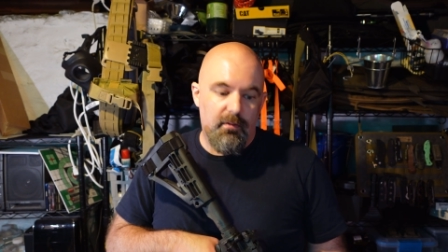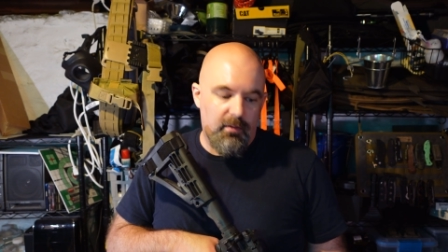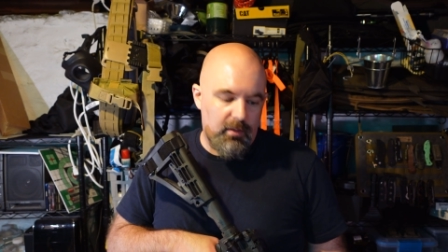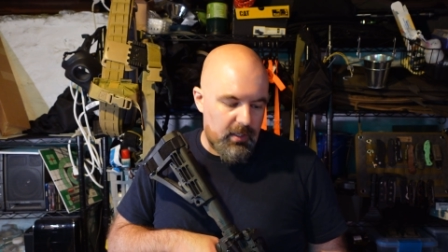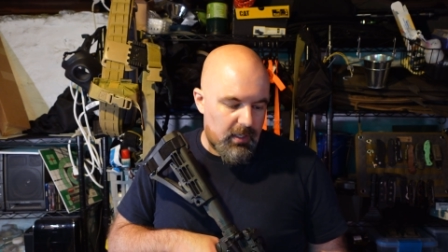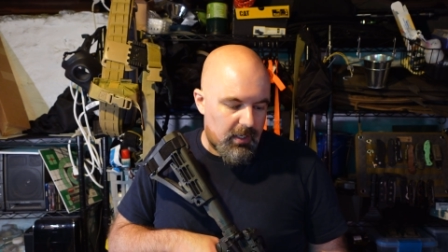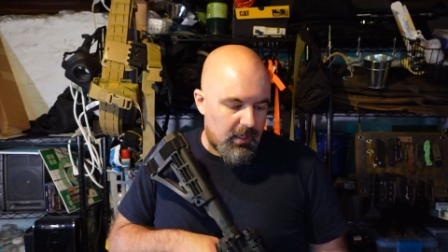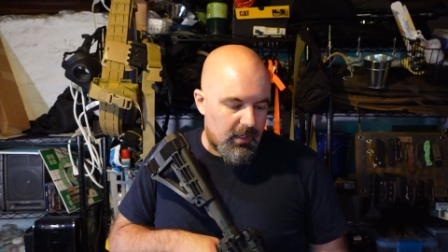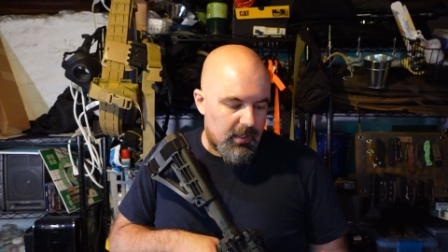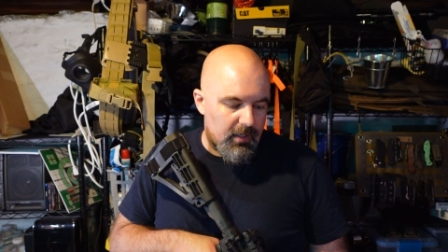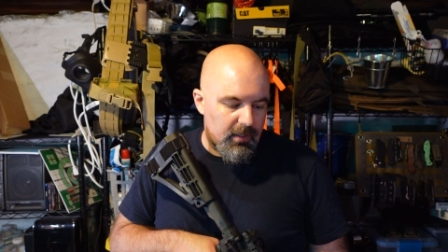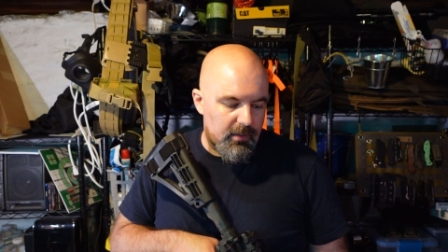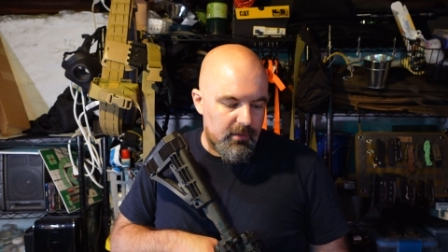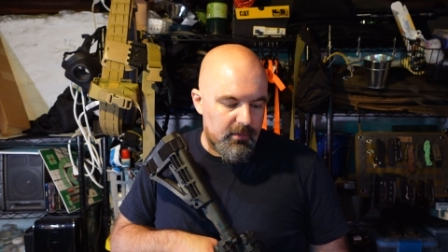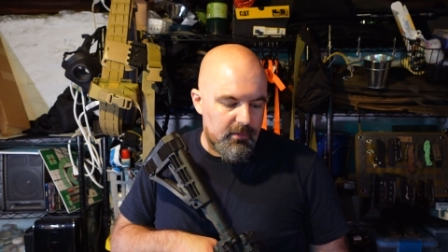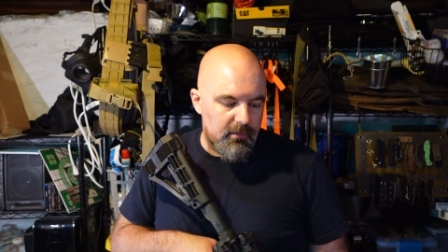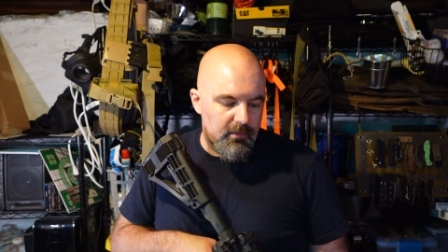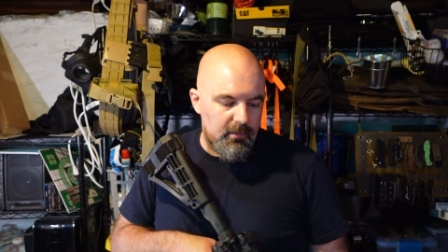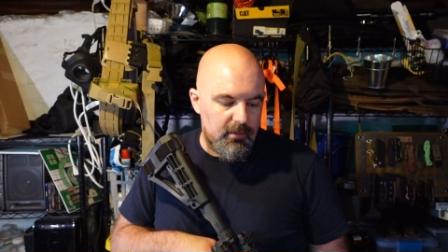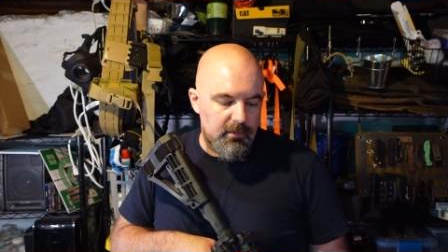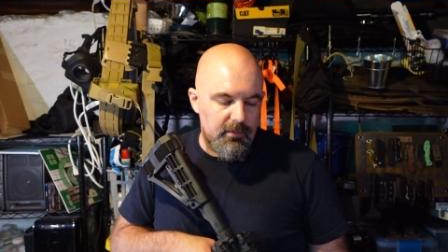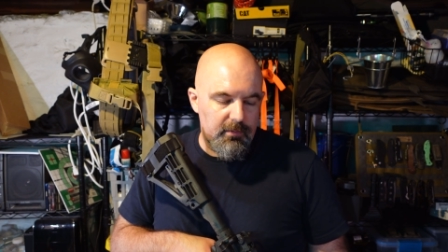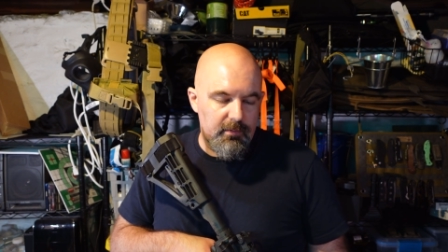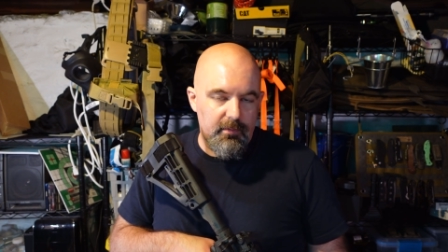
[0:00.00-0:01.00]

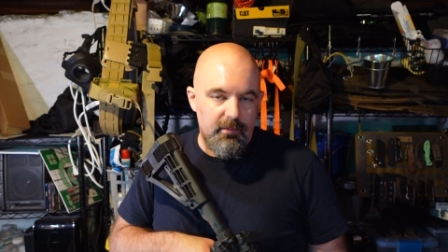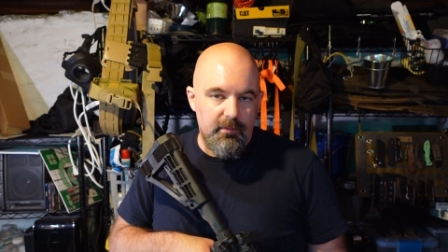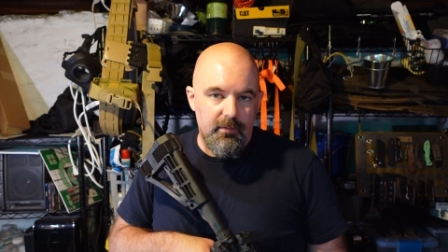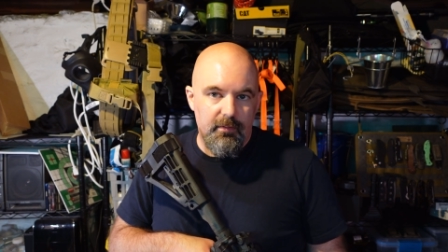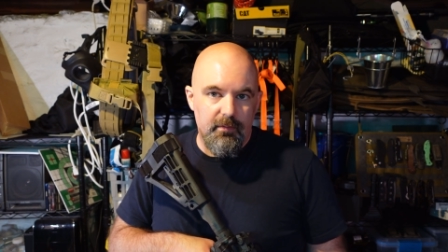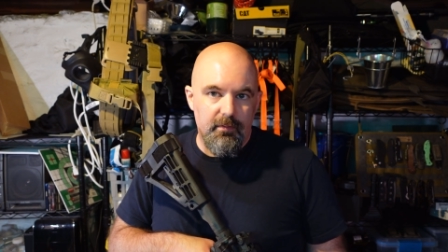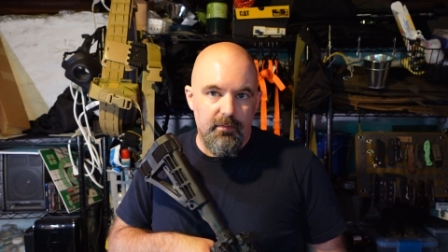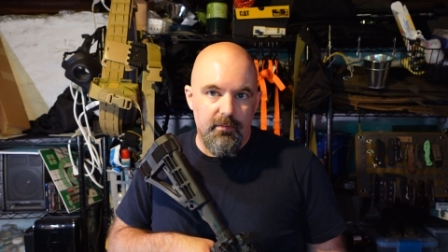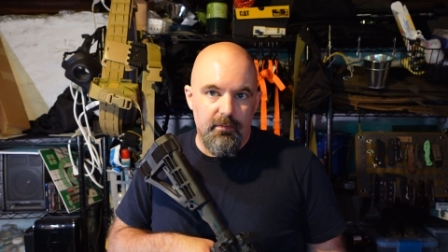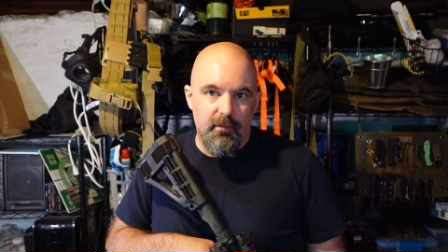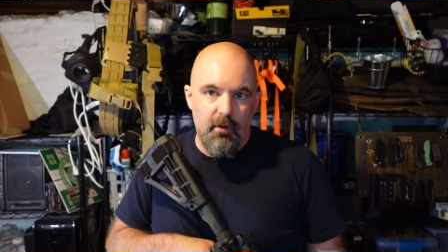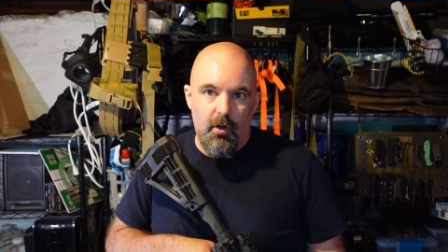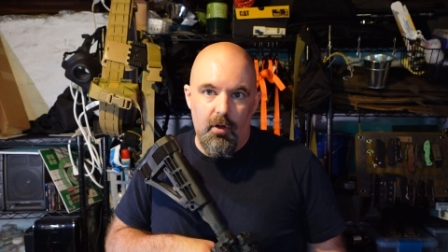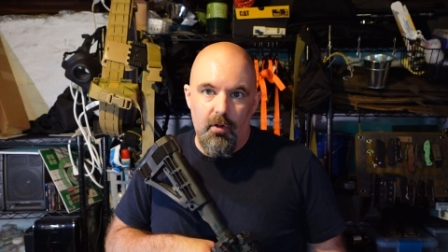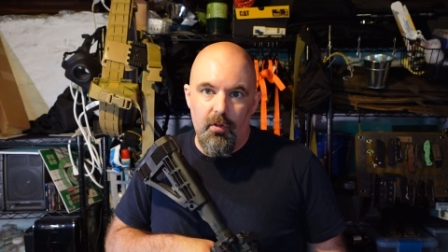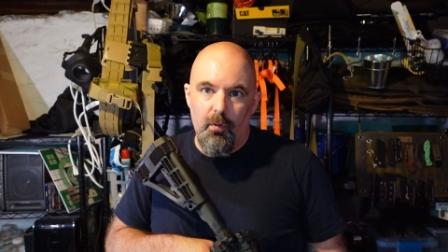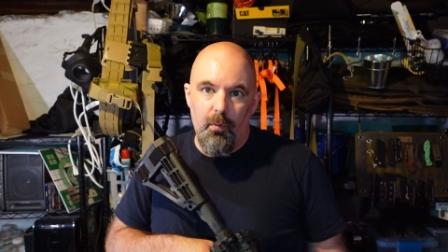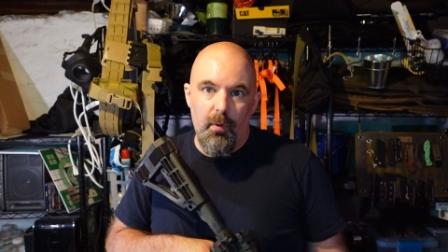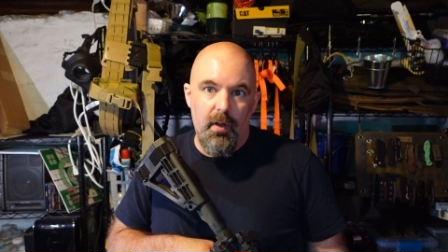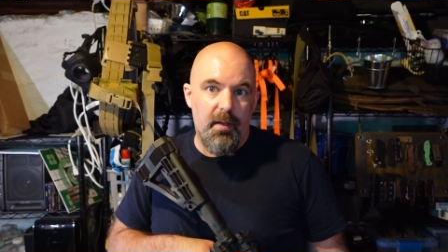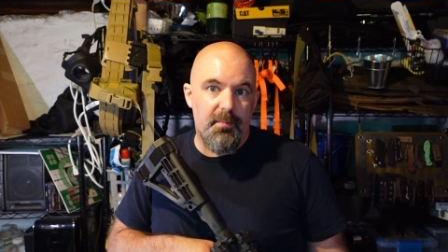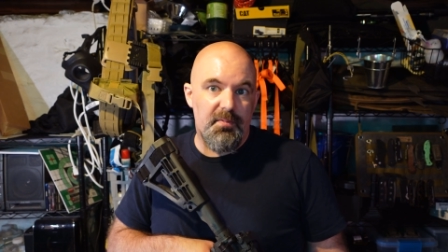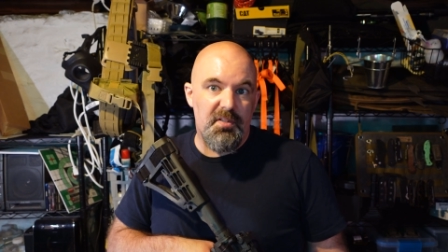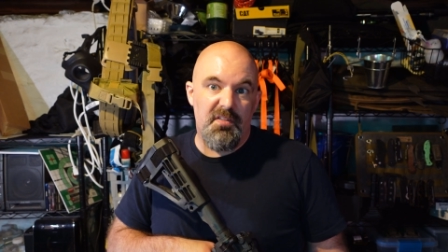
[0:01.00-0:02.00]
all the
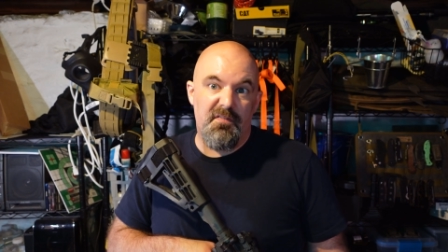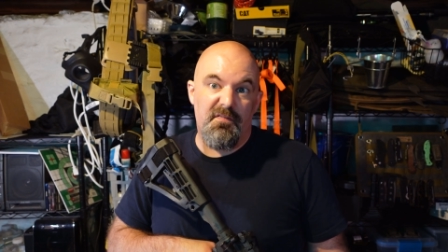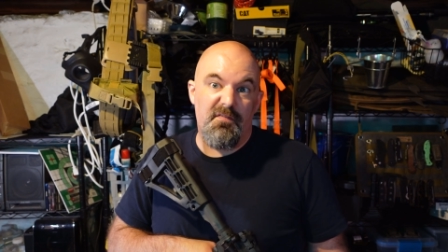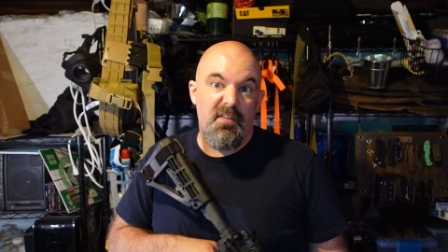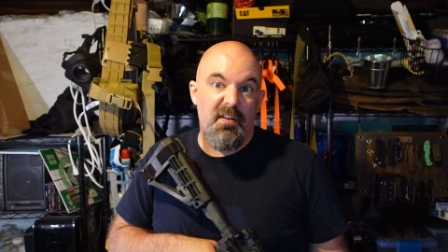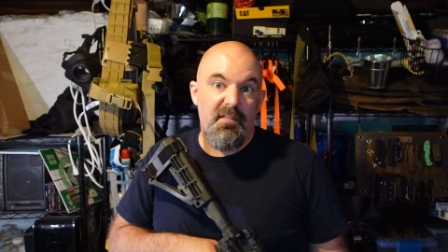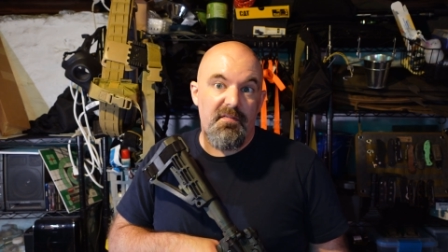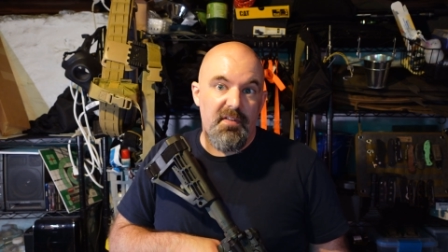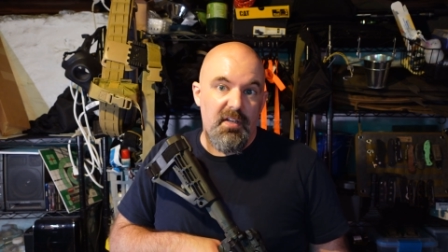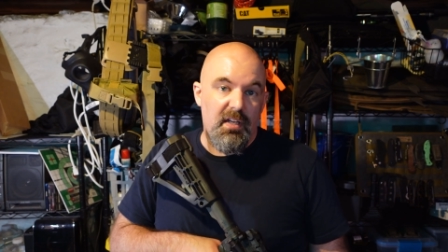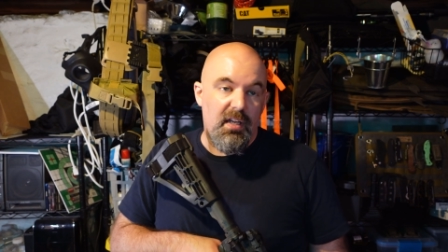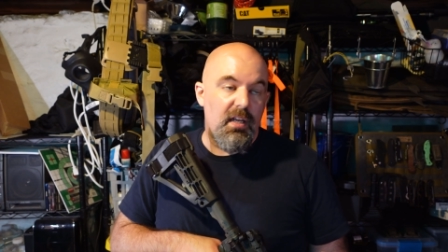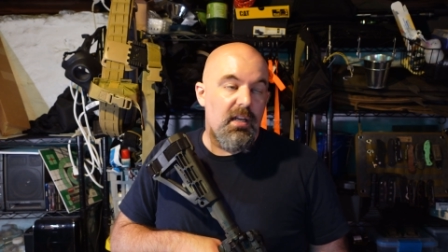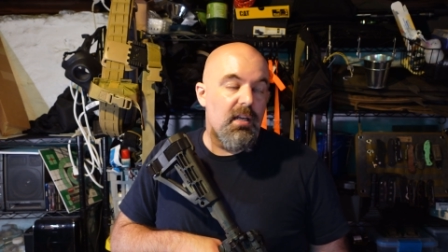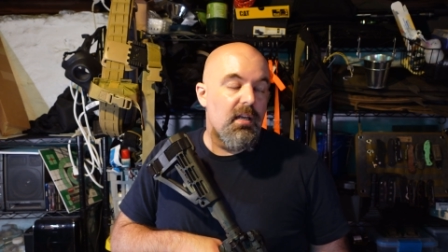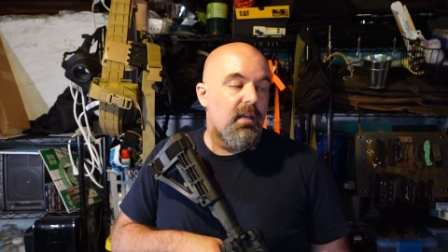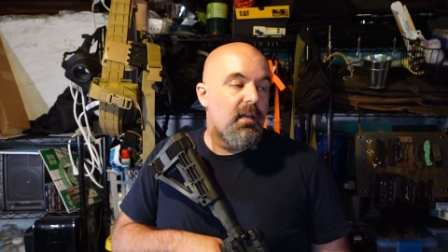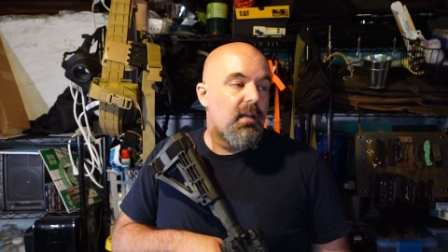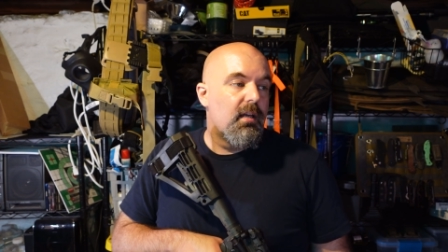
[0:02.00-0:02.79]
way up to 50.